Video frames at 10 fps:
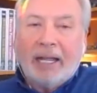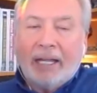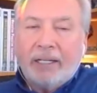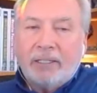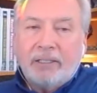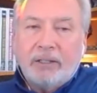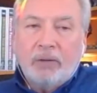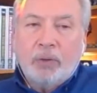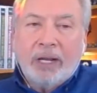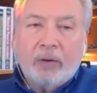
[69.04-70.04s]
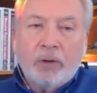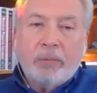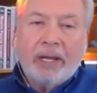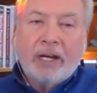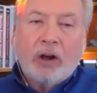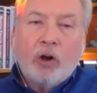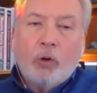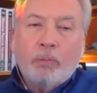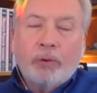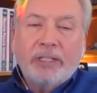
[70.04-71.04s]
and we we make a
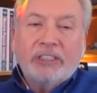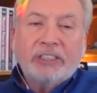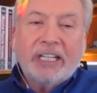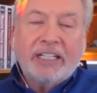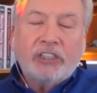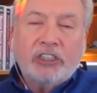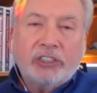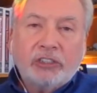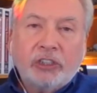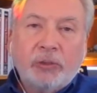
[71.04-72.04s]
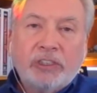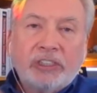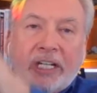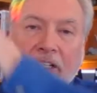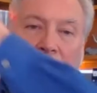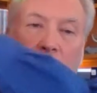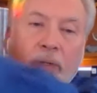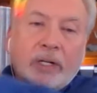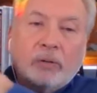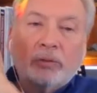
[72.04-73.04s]
whole presentation to a seller.
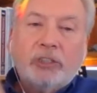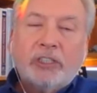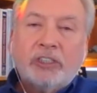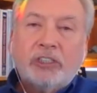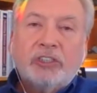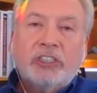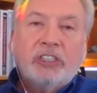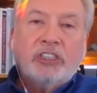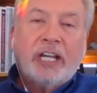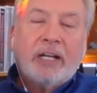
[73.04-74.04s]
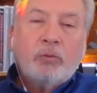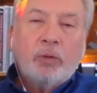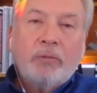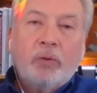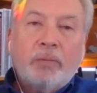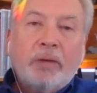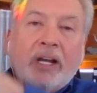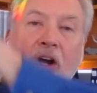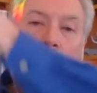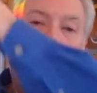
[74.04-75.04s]
We don't just chit chat. We we
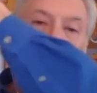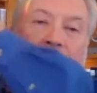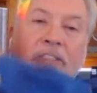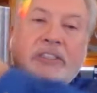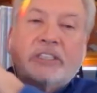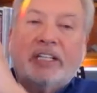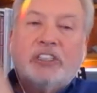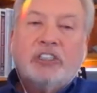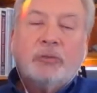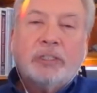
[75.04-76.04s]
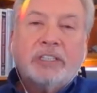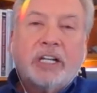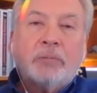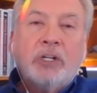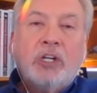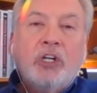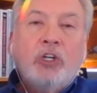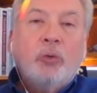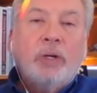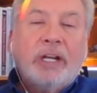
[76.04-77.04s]
make a whole presentation. We tell them
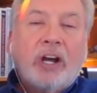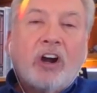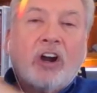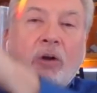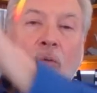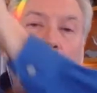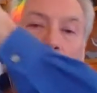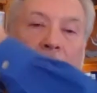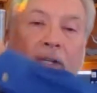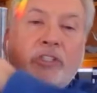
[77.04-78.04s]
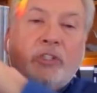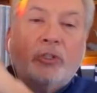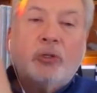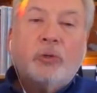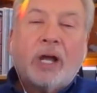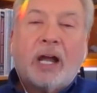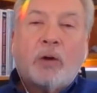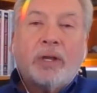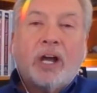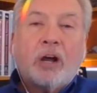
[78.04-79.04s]
who we are, what we do, how
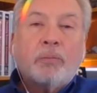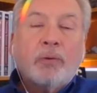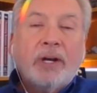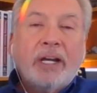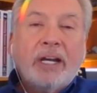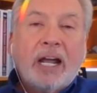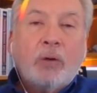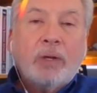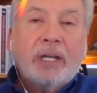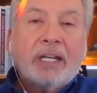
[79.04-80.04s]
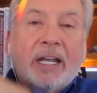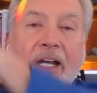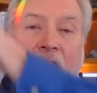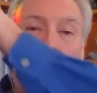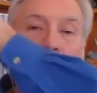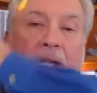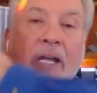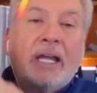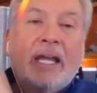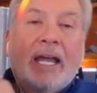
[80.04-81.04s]
we operate, how we can help,
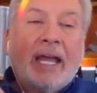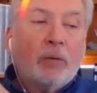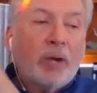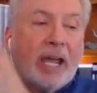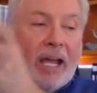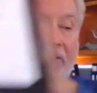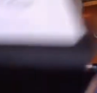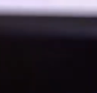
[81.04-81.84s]
and we have